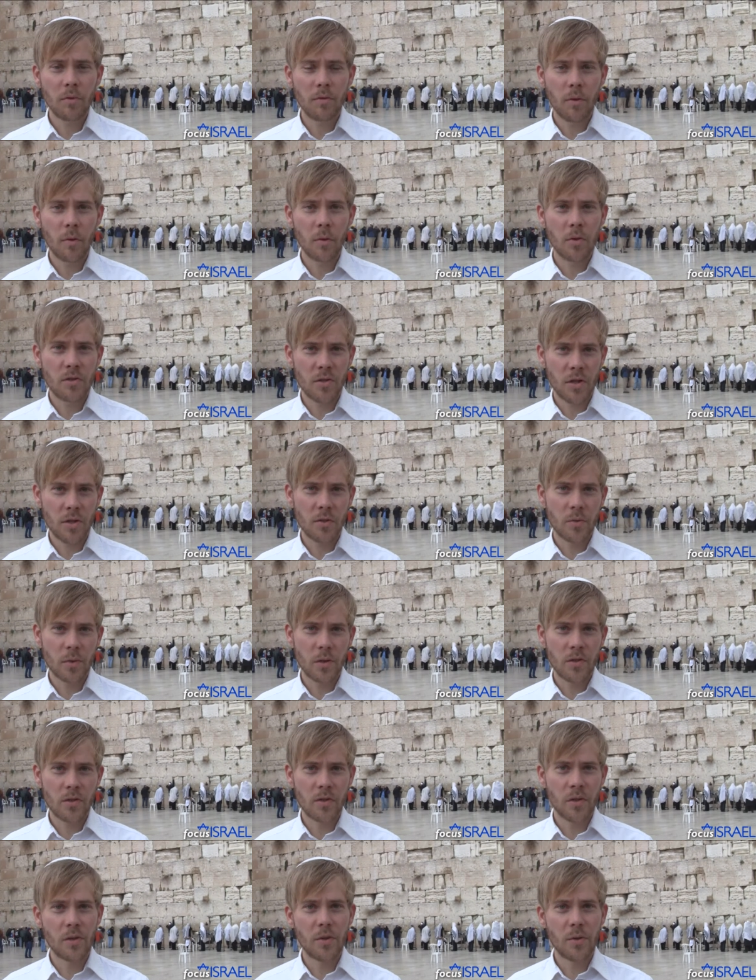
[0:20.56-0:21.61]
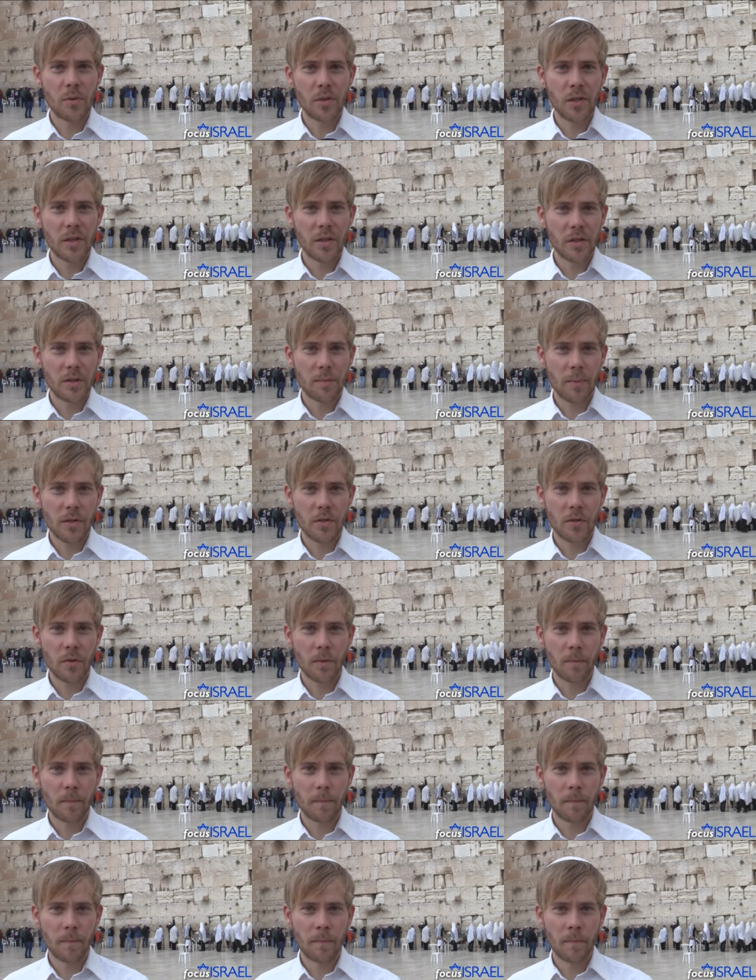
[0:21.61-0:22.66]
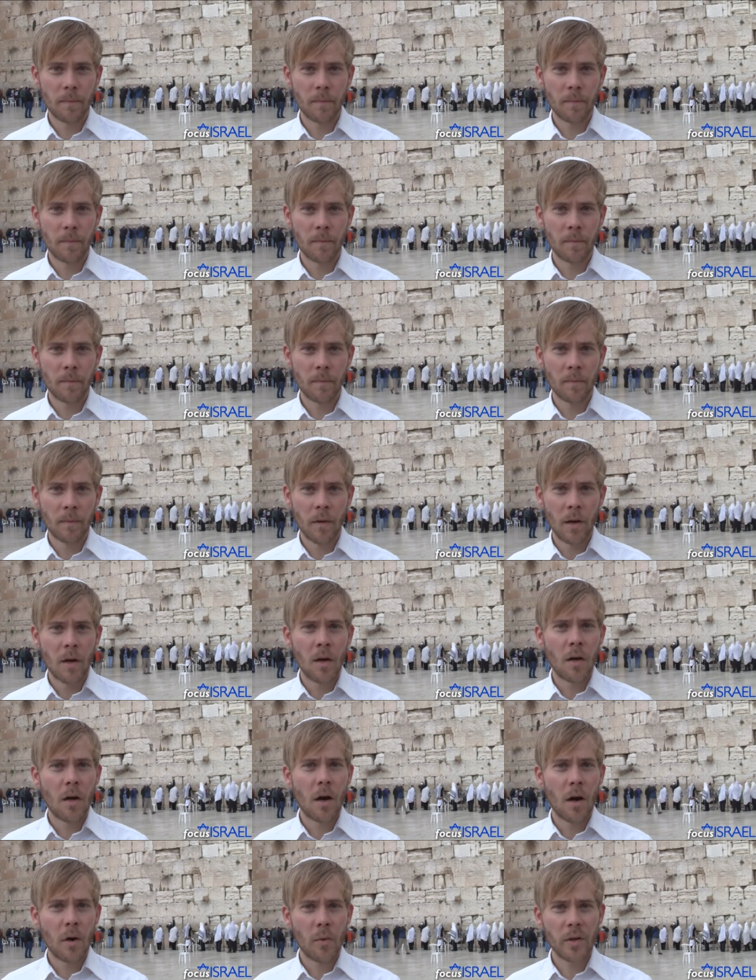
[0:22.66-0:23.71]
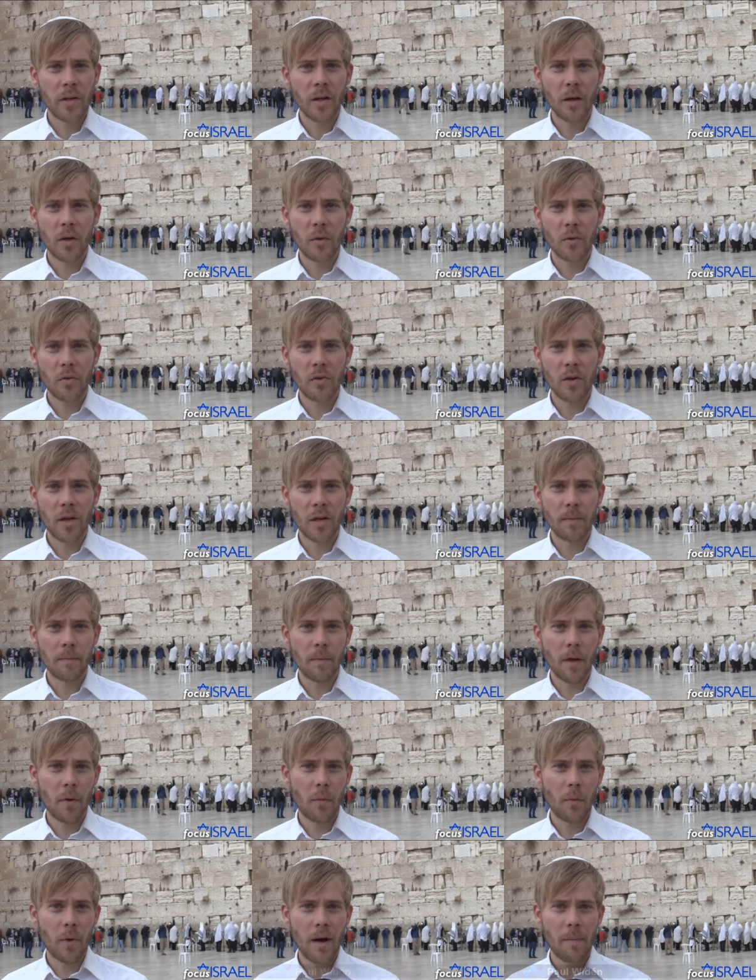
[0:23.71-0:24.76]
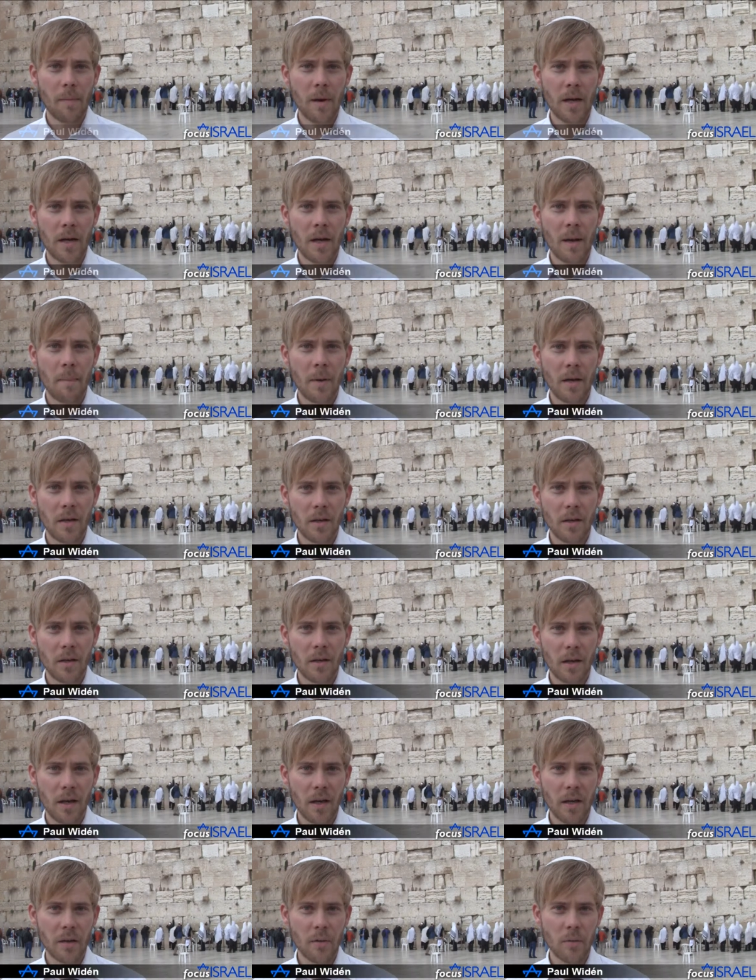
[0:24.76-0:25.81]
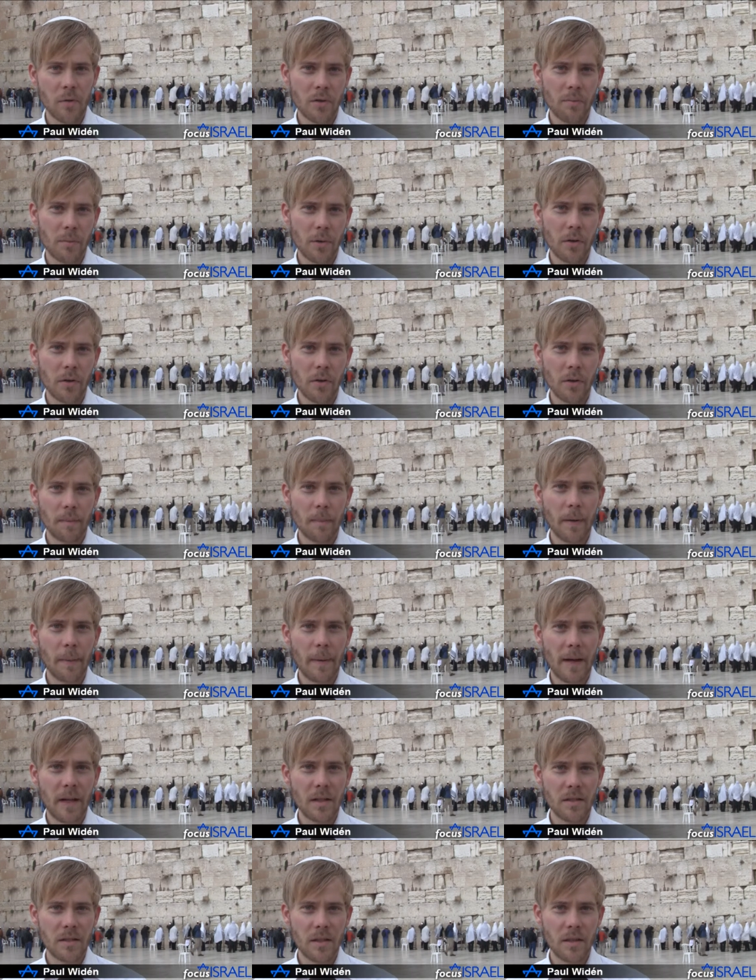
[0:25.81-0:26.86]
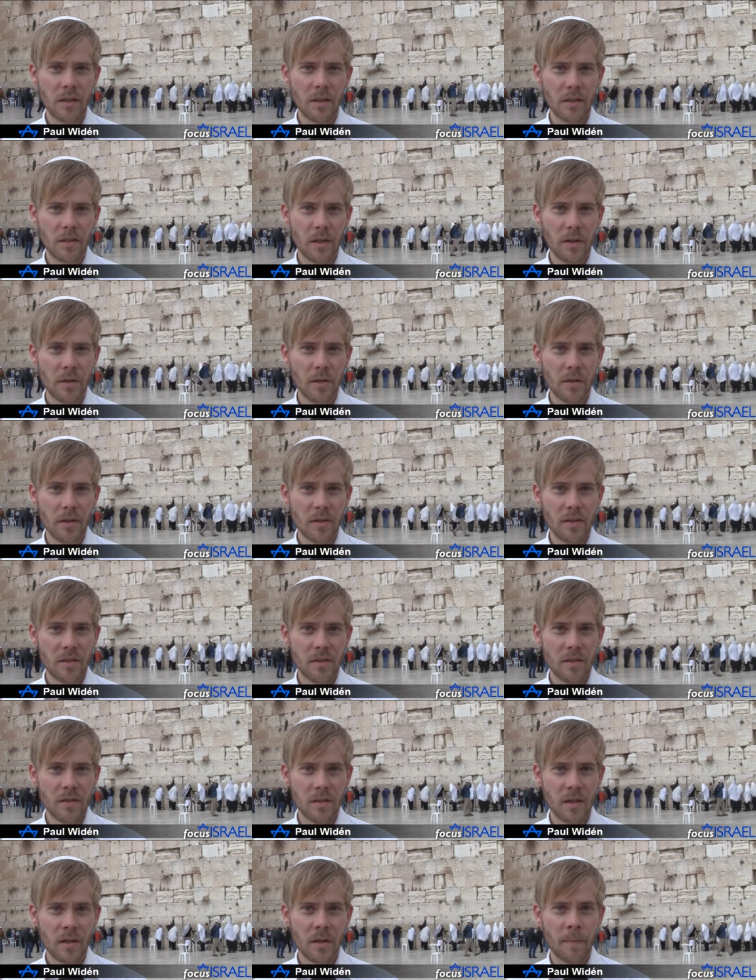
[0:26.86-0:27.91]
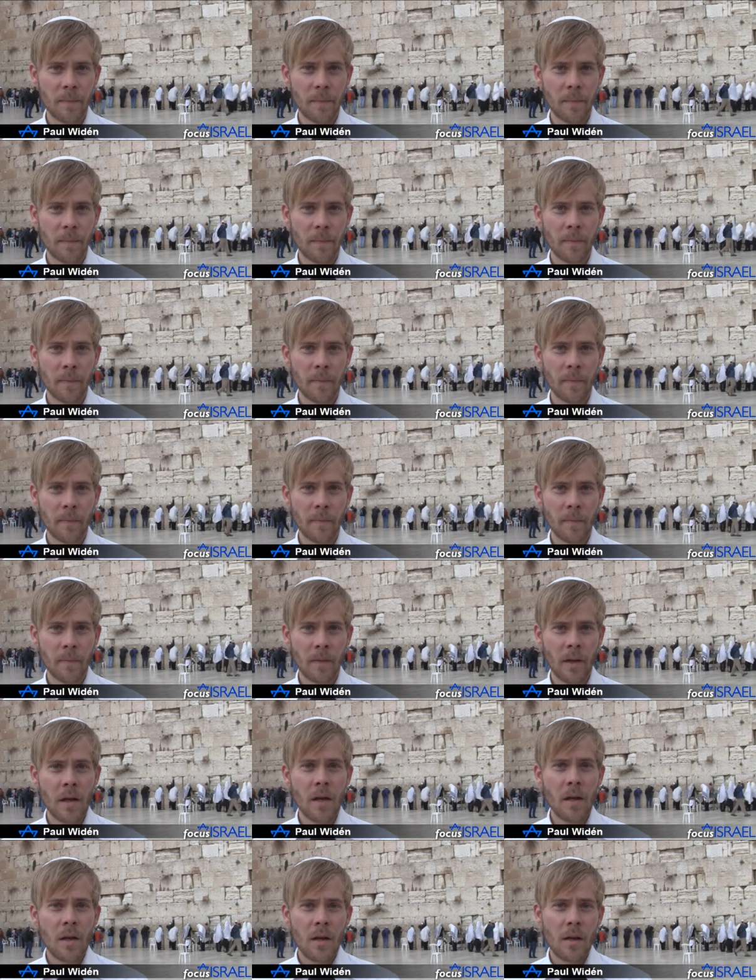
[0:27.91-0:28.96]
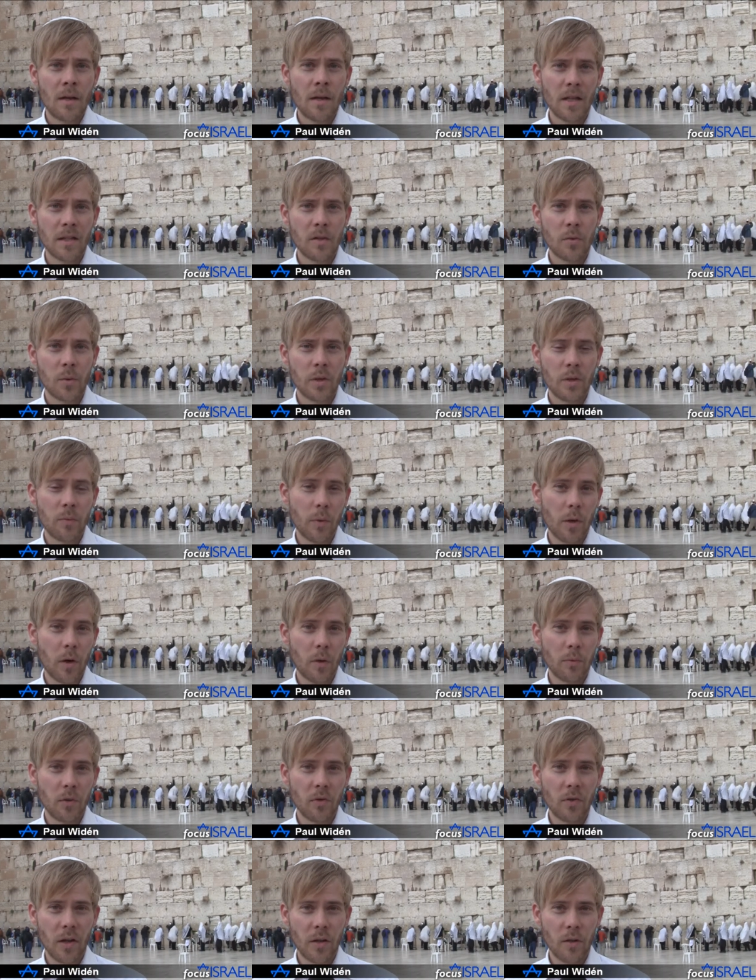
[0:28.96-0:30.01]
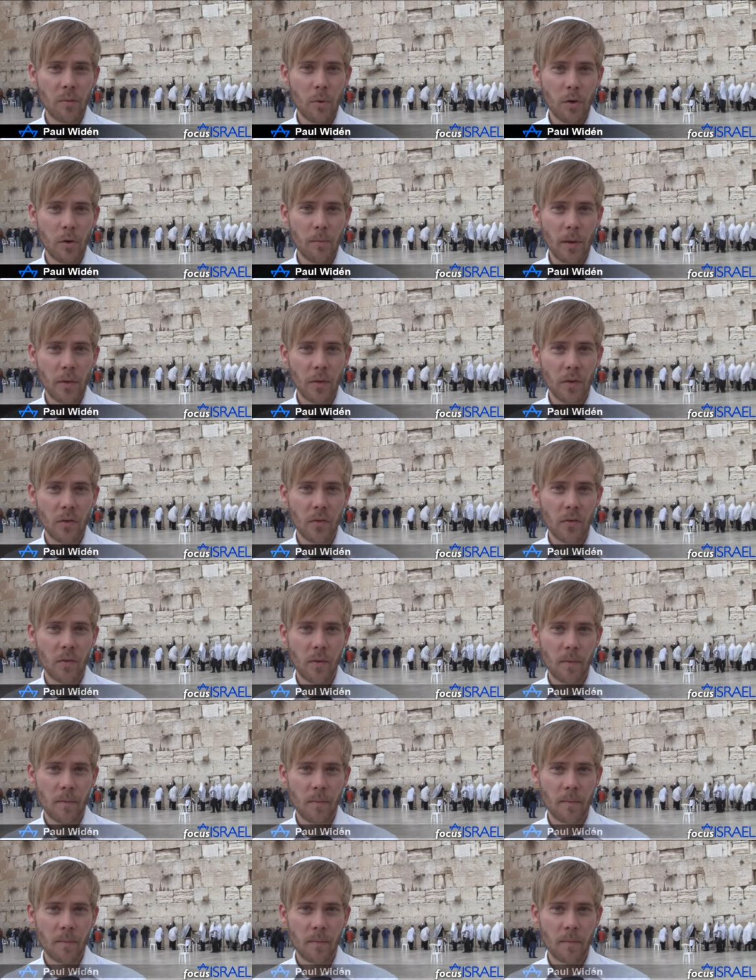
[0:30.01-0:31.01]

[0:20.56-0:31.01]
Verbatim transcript: to Focus Israel's New Year special. A week ago today, Rabbi Meir Chai was murdered by Palestinian terrorists. Next week, we hope to tell you more about this.